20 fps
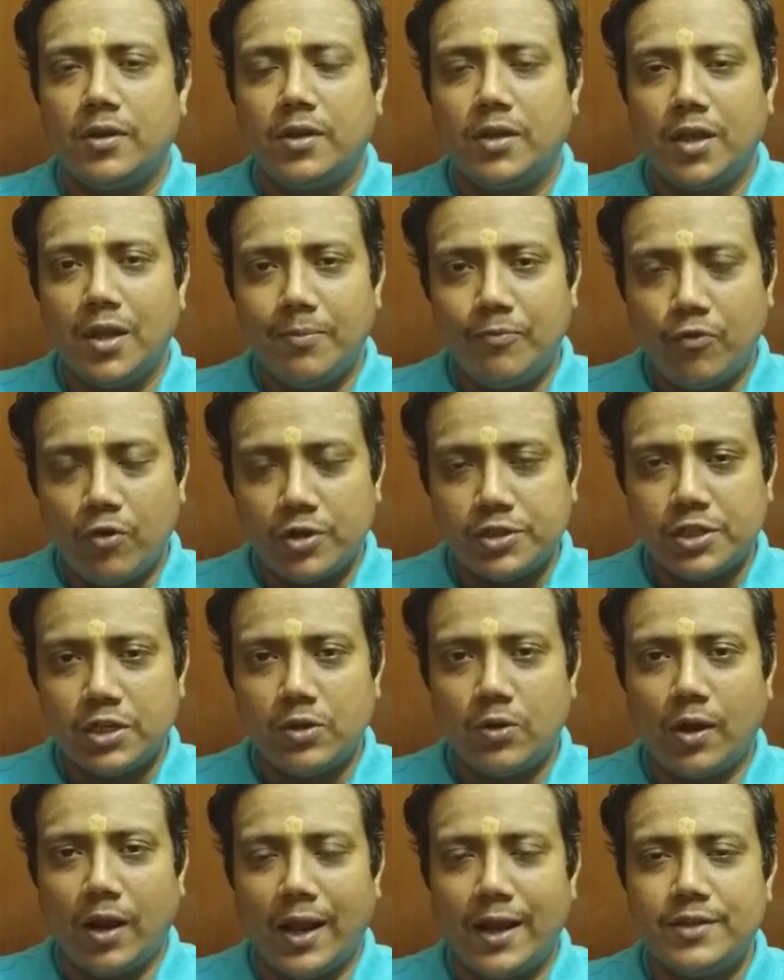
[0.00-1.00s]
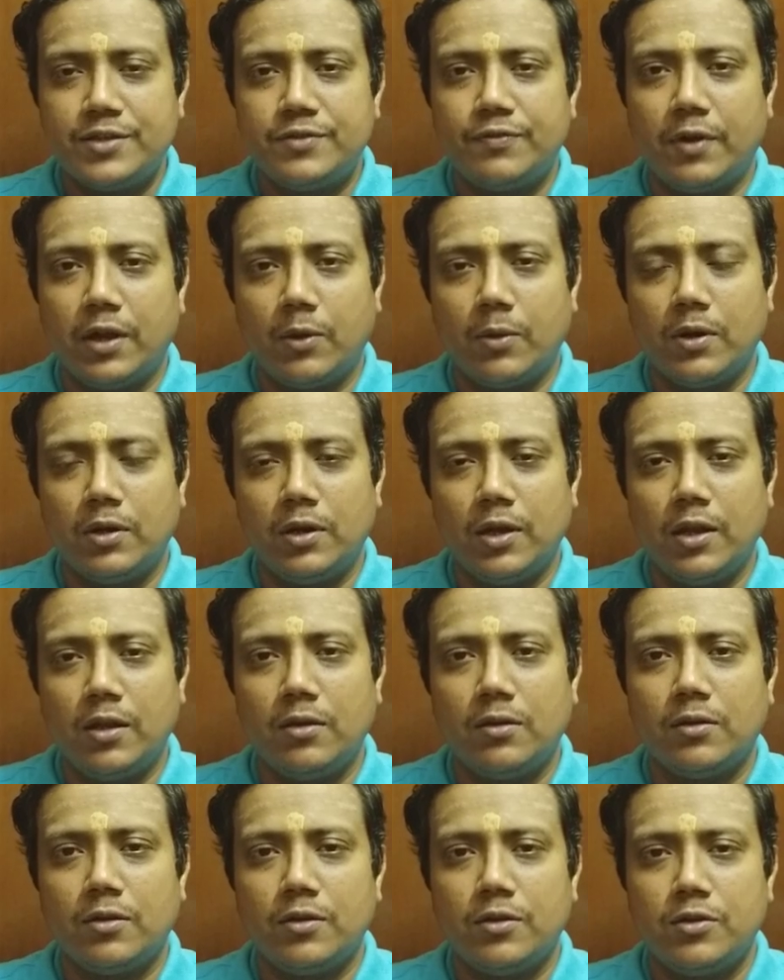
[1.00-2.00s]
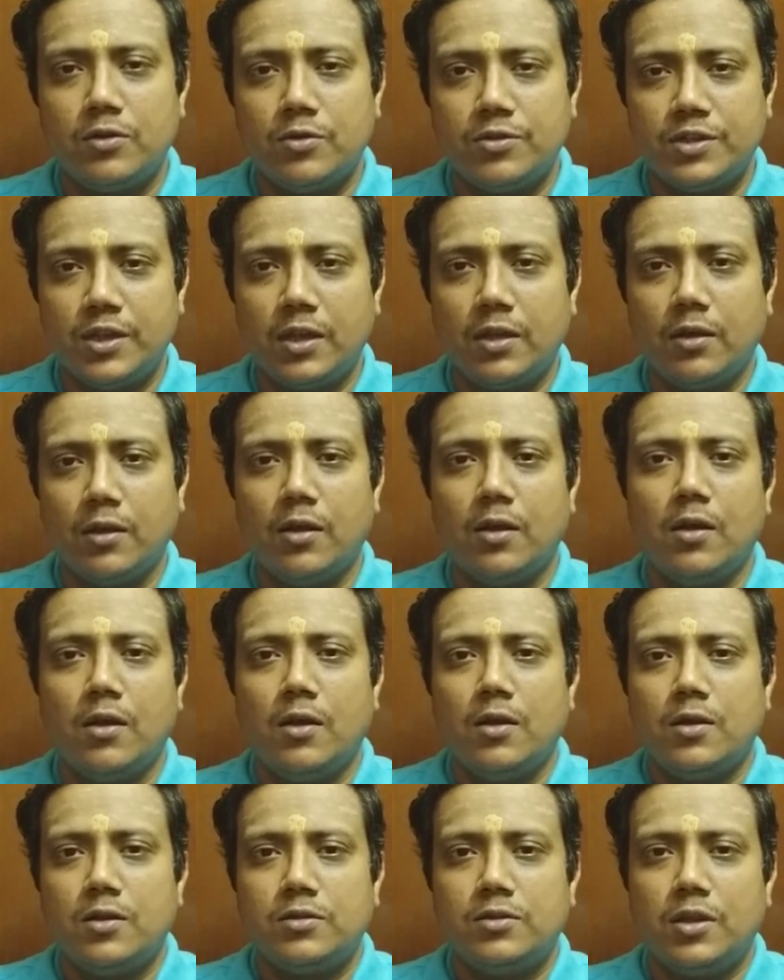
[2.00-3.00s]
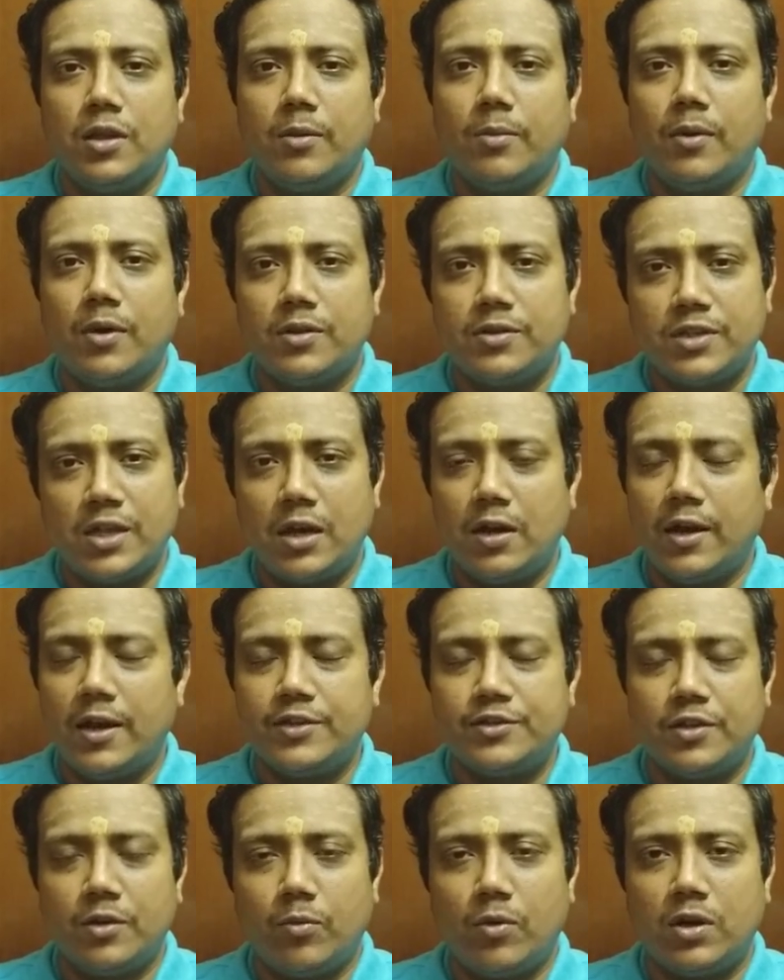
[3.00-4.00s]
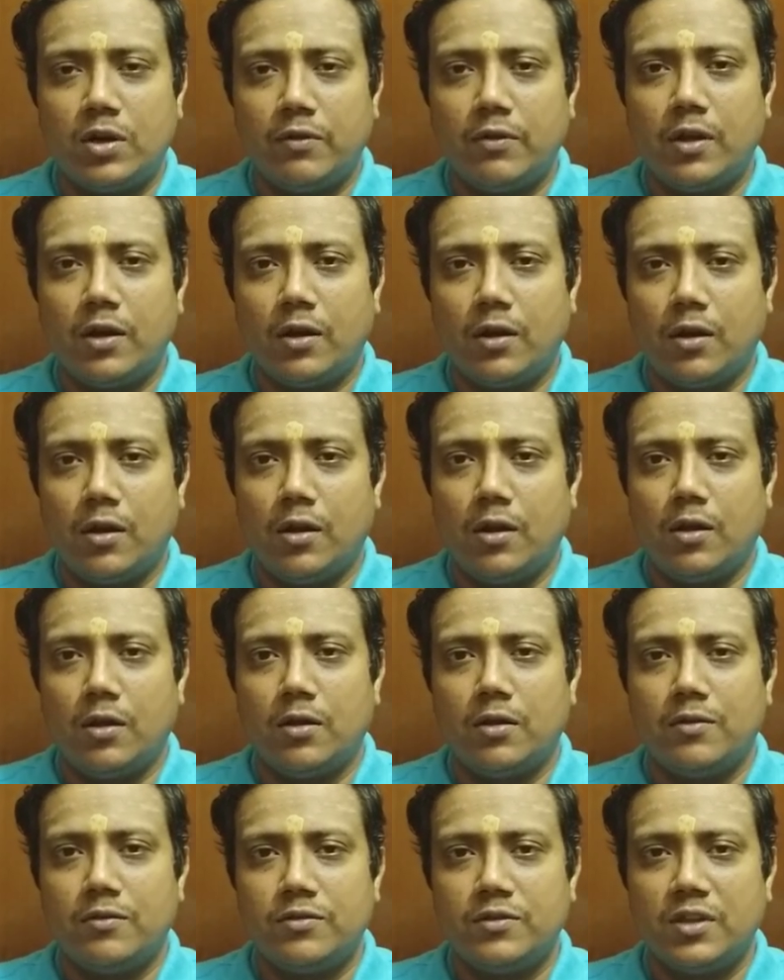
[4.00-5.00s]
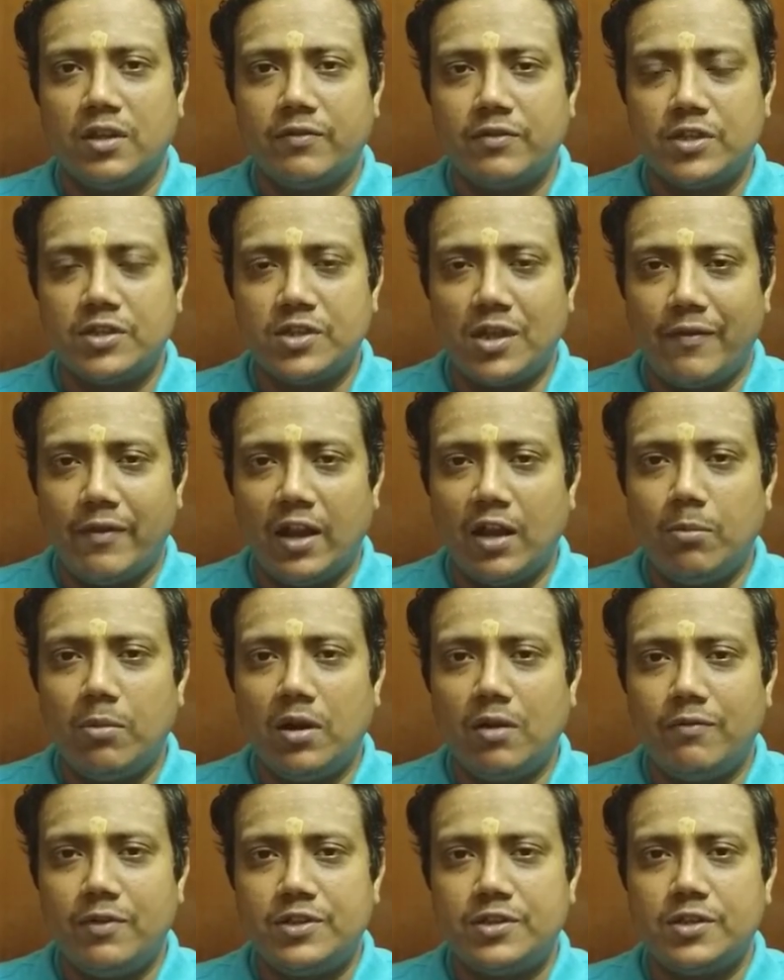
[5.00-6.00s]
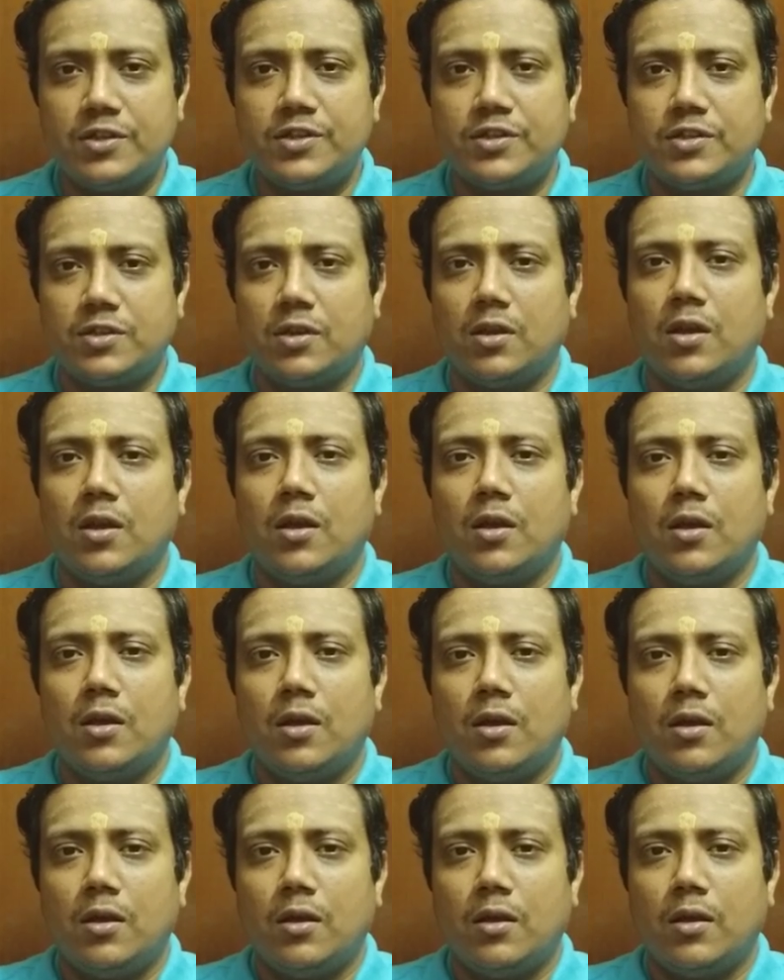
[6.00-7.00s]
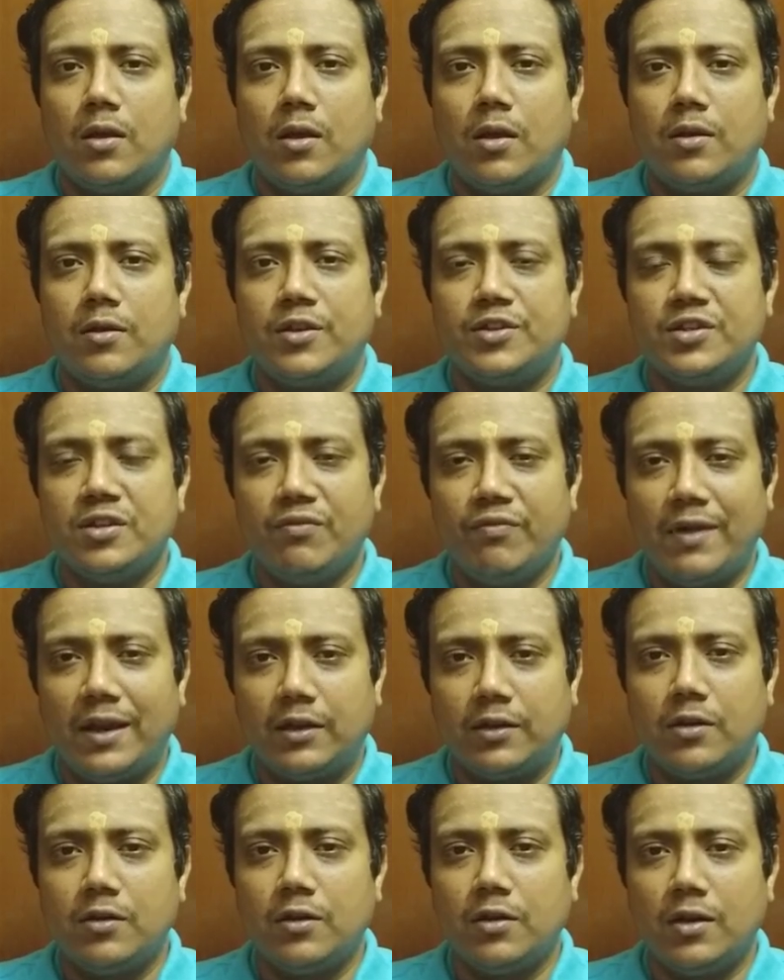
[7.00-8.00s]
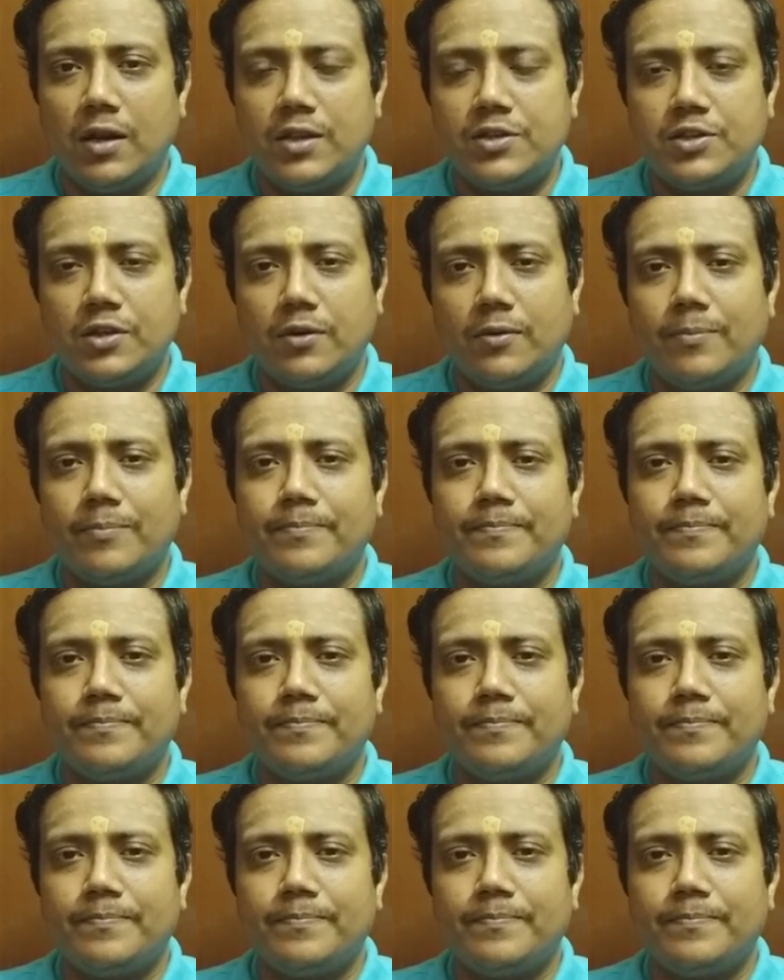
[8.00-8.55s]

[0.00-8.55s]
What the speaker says: Keep washing your hands frequently using the sanitizer, whatever thing which is available, which is disinfectant in nature.